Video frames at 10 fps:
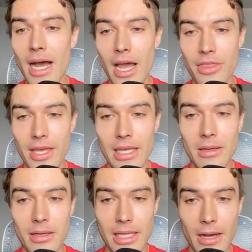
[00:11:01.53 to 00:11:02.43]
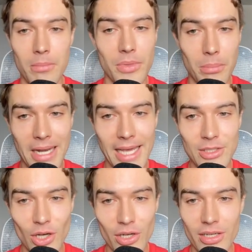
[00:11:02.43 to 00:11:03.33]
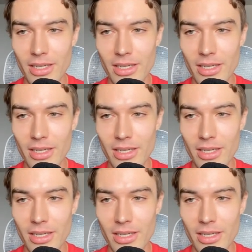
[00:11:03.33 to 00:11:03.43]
I think, yeah, the plant doc